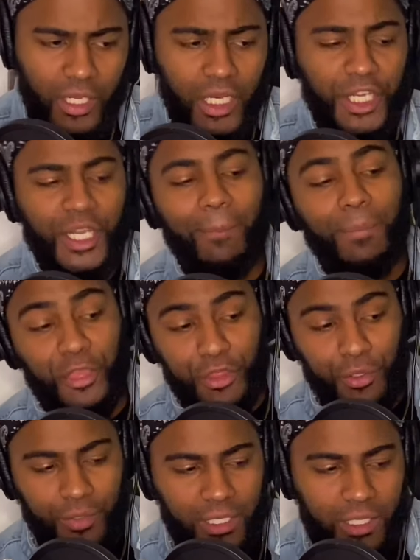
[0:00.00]
Number
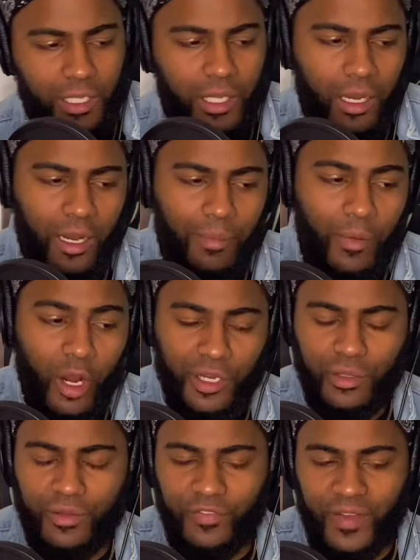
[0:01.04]
3,
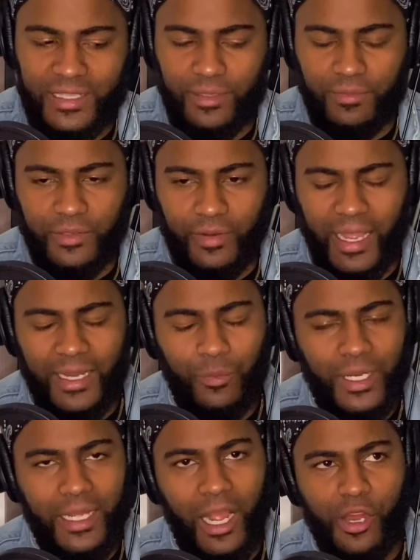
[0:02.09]
argue effectively, right? And when
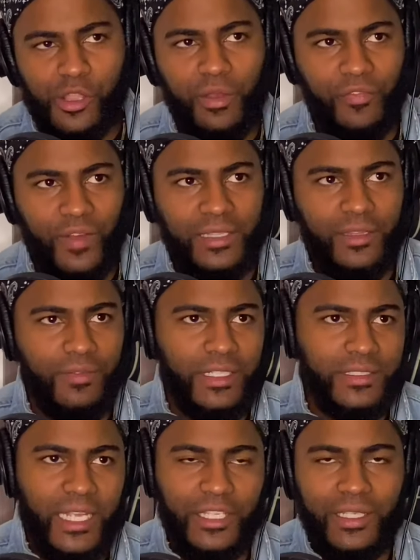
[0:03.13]
I argue effectively
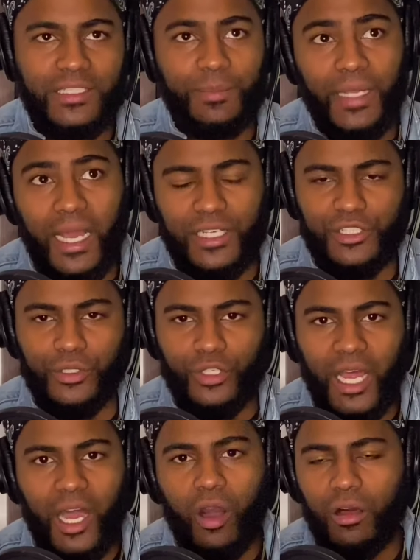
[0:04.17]
is like, let's be honest,
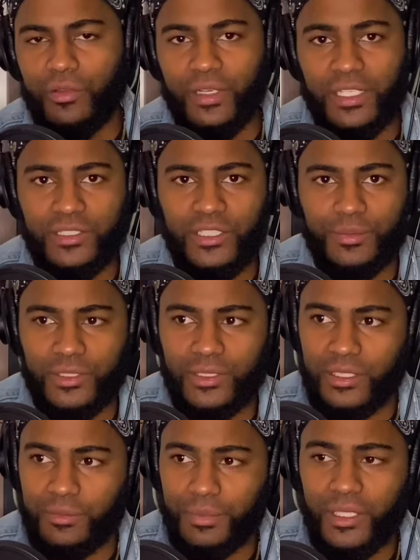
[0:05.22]
not all the relationships is
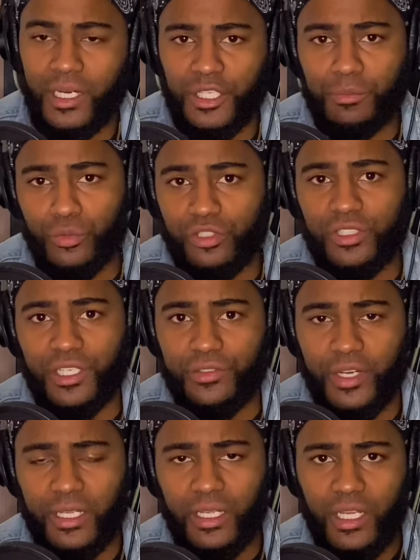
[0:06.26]
going to be the honeymoon stage,
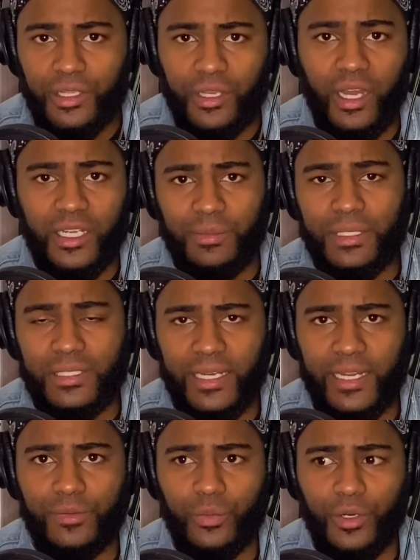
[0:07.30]
right? There are going to be
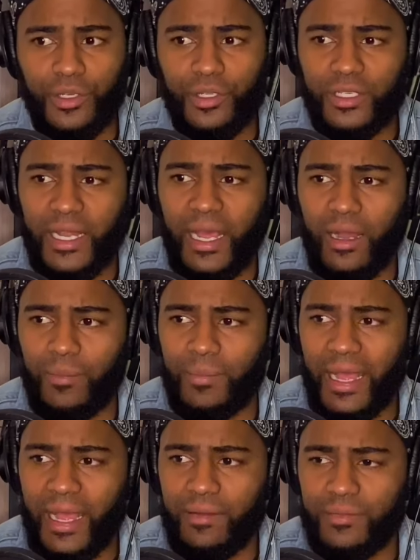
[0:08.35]
times where you're going to
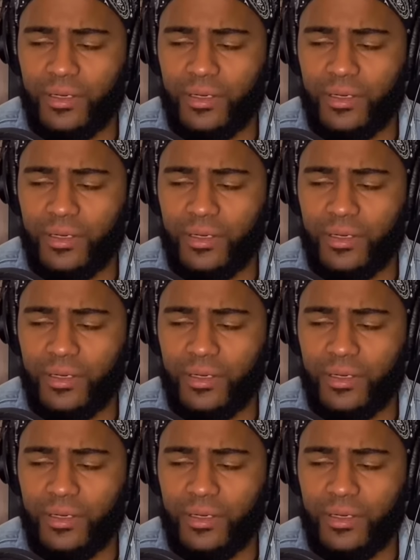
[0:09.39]
have